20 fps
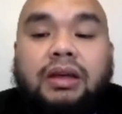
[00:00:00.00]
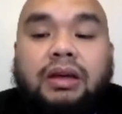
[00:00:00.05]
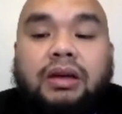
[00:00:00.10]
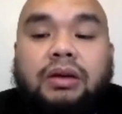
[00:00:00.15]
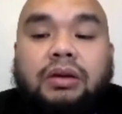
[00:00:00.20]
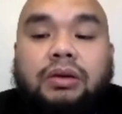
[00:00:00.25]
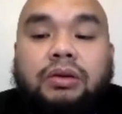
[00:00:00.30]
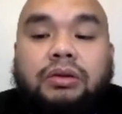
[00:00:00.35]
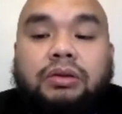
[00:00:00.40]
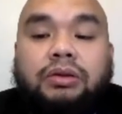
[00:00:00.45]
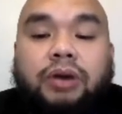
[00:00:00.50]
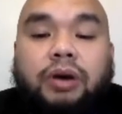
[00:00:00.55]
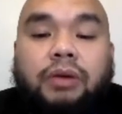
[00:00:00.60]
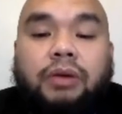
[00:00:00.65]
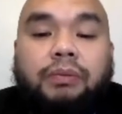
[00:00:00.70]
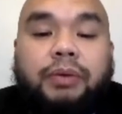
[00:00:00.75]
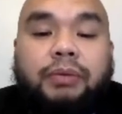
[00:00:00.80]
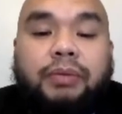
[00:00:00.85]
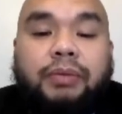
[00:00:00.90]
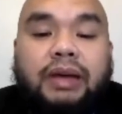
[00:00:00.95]
could
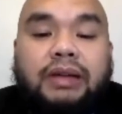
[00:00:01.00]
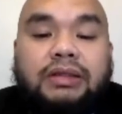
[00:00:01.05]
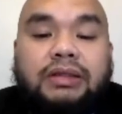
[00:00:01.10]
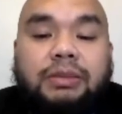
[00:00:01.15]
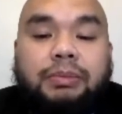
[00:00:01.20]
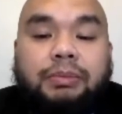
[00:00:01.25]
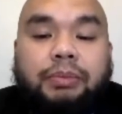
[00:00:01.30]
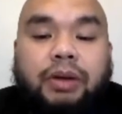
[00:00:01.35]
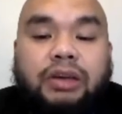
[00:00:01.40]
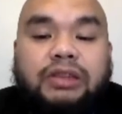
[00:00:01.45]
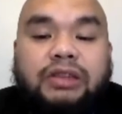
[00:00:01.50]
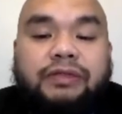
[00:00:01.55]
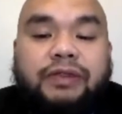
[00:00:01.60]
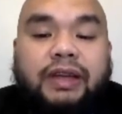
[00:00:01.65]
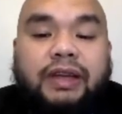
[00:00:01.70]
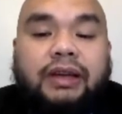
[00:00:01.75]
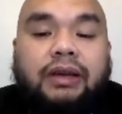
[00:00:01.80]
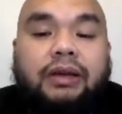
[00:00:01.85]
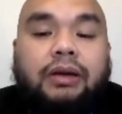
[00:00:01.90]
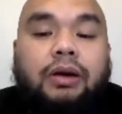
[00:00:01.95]
compromise the
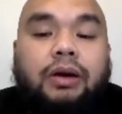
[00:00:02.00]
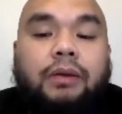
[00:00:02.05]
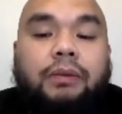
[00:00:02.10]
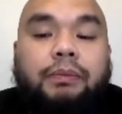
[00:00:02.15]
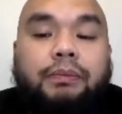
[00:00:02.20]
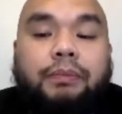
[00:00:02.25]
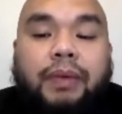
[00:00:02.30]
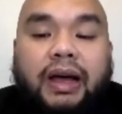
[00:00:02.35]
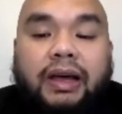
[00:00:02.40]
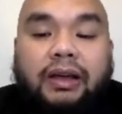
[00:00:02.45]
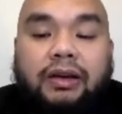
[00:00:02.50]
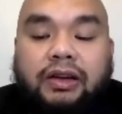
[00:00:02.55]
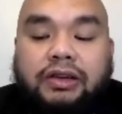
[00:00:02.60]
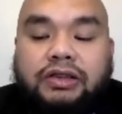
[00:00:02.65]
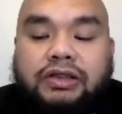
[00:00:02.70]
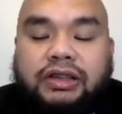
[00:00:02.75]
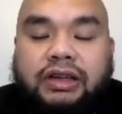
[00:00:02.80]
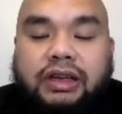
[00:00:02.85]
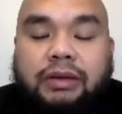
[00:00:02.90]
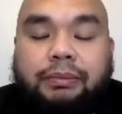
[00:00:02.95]
prospect of
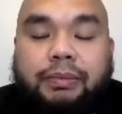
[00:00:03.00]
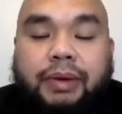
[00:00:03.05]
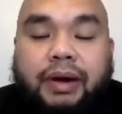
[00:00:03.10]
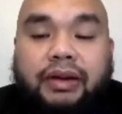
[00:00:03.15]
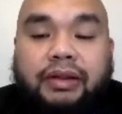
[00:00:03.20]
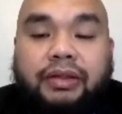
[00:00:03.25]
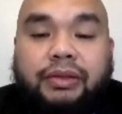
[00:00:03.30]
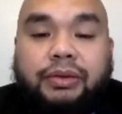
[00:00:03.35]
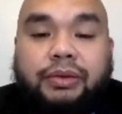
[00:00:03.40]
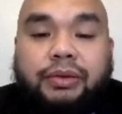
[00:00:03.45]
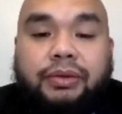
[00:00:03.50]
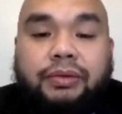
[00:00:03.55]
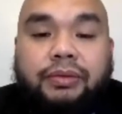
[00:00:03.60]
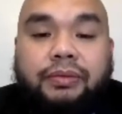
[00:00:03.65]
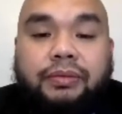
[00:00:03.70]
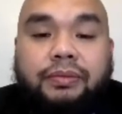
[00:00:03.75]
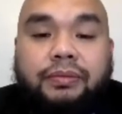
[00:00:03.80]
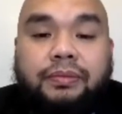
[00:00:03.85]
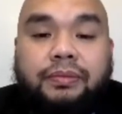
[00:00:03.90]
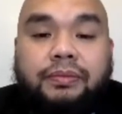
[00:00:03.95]
biological parenthood.
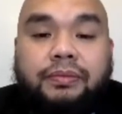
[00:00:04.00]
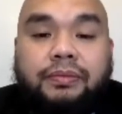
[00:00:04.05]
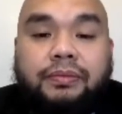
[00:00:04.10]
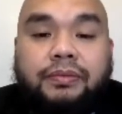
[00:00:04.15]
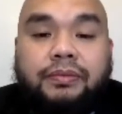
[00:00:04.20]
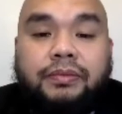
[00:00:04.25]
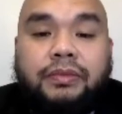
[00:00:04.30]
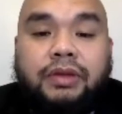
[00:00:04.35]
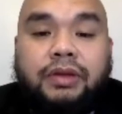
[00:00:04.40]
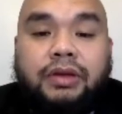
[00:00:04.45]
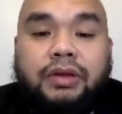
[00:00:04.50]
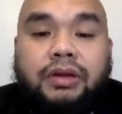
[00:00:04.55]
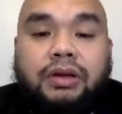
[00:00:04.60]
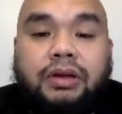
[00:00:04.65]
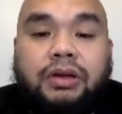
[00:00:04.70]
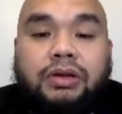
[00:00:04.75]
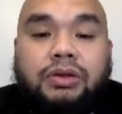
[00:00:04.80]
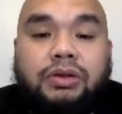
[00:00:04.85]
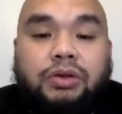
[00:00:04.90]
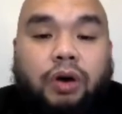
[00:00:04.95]

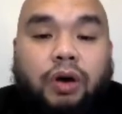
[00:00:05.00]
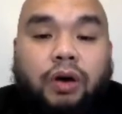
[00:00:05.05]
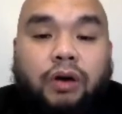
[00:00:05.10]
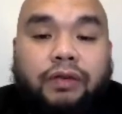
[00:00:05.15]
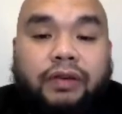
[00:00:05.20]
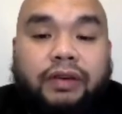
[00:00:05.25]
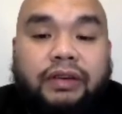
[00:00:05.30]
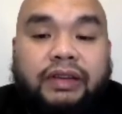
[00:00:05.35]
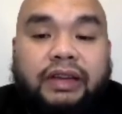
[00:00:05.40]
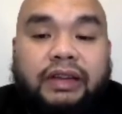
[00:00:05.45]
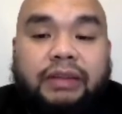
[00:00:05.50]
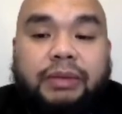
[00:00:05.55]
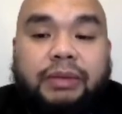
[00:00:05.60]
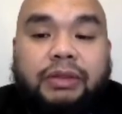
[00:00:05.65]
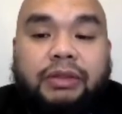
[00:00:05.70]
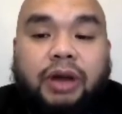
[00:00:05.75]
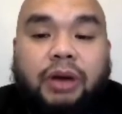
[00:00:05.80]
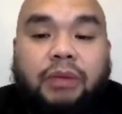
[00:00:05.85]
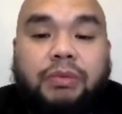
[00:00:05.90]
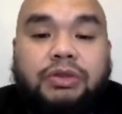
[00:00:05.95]
So offer treatment
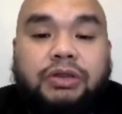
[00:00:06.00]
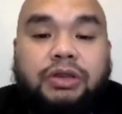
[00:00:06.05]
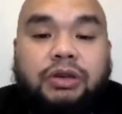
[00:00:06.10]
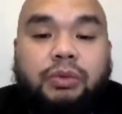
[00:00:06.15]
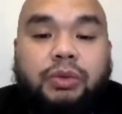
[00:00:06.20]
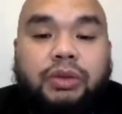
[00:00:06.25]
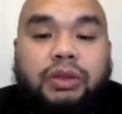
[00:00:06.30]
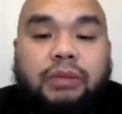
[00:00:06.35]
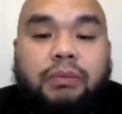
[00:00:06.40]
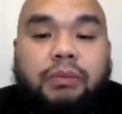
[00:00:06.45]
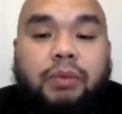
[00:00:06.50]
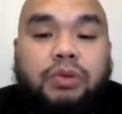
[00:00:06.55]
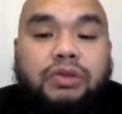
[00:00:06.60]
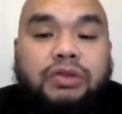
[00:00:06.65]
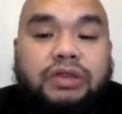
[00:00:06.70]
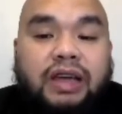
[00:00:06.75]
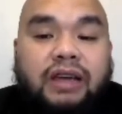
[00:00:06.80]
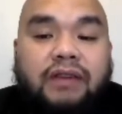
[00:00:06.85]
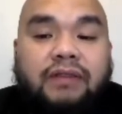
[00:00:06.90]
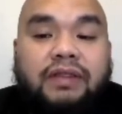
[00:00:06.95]
option with the most
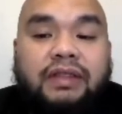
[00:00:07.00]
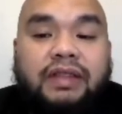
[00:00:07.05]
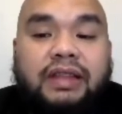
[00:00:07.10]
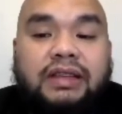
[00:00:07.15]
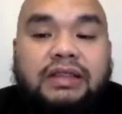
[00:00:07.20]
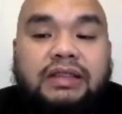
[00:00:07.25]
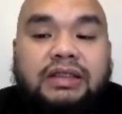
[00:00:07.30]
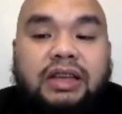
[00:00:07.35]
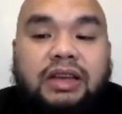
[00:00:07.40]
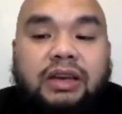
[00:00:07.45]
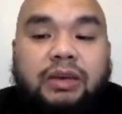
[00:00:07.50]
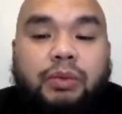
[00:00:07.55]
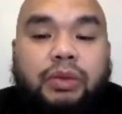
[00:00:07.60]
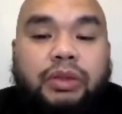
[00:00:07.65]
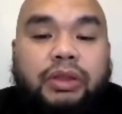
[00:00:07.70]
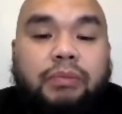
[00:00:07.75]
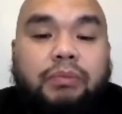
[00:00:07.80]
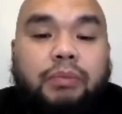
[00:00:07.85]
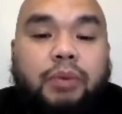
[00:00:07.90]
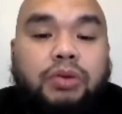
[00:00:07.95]
evidence and with
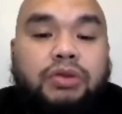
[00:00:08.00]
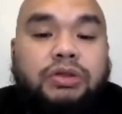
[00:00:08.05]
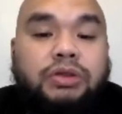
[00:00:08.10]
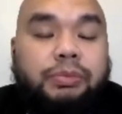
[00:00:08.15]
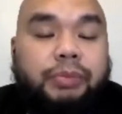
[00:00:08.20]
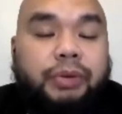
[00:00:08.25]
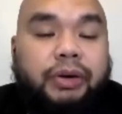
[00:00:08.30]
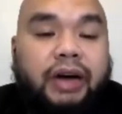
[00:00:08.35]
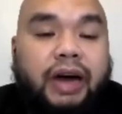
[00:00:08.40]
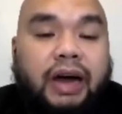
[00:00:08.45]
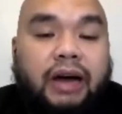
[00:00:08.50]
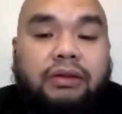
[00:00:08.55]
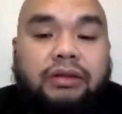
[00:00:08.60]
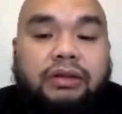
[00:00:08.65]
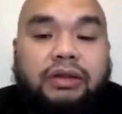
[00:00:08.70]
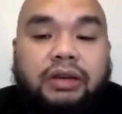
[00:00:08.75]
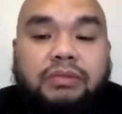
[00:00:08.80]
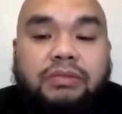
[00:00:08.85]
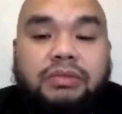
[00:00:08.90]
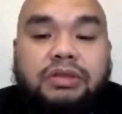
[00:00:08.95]
the most superior
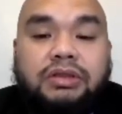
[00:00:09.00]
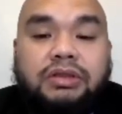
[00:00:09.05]
outcomes.